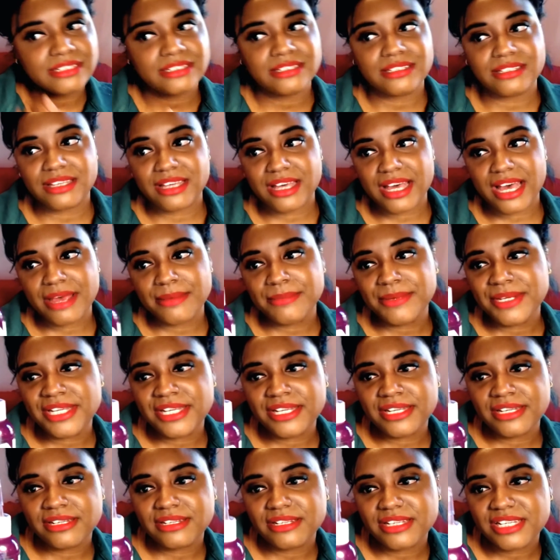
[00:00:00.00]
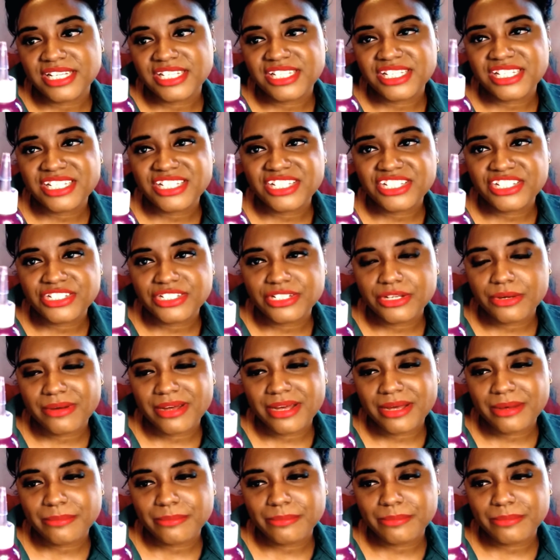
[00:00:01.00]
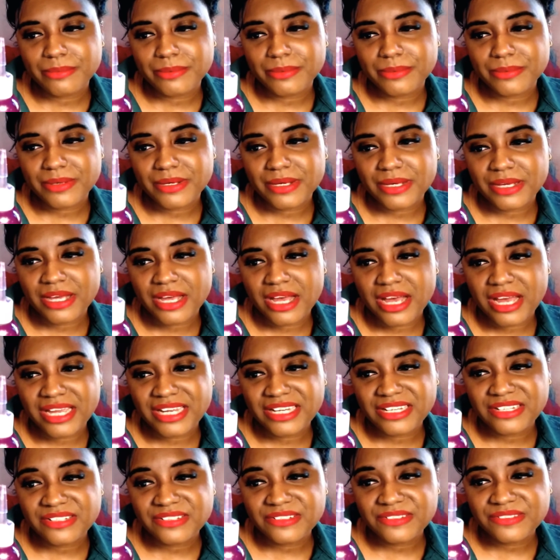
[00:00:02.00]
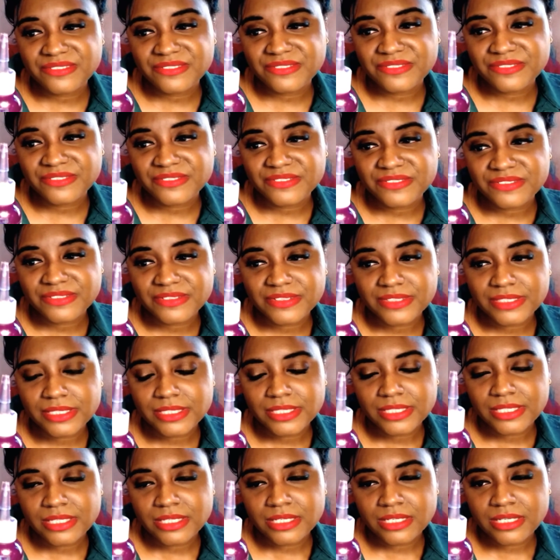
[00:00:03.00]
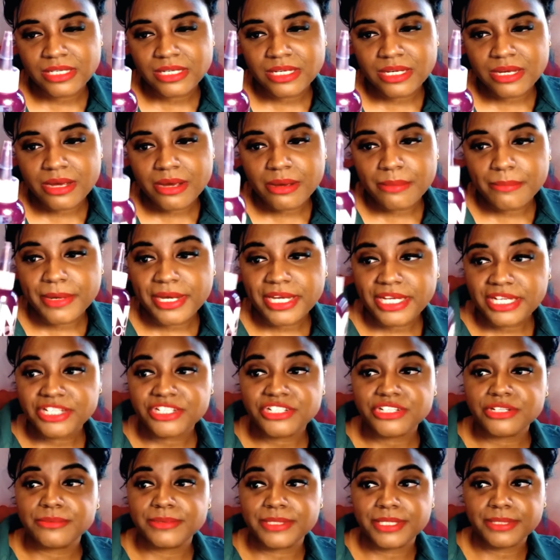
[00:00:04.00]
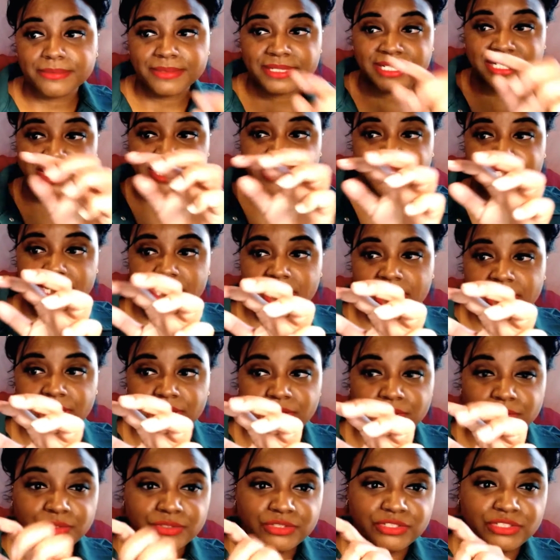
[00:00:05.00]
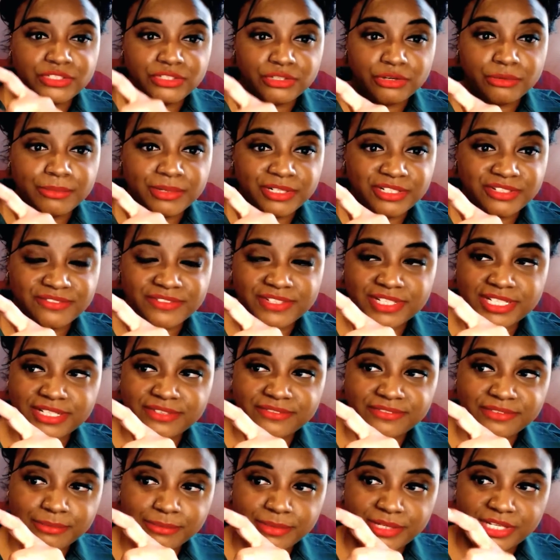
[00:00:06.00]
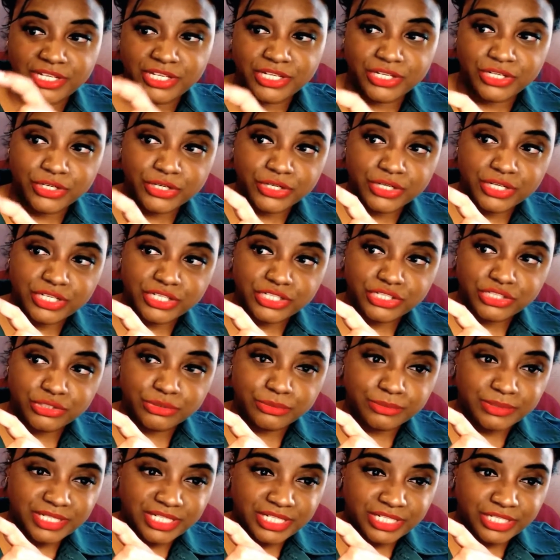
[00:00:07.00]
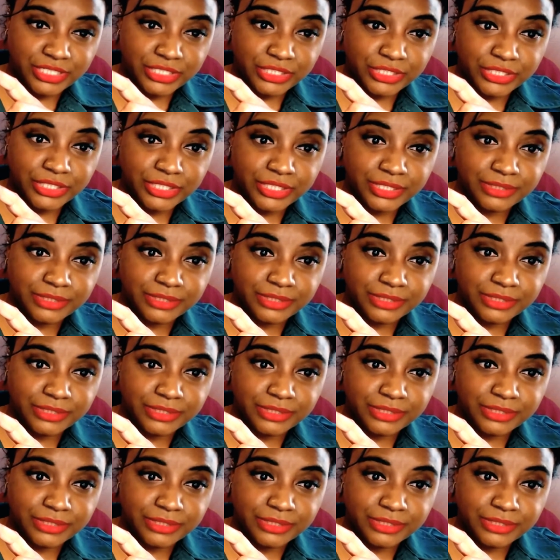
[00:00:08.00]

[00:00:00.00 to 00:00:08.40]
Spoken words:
I mean, it did show up kind of. My issue with it was I used so much of it, like from here to here,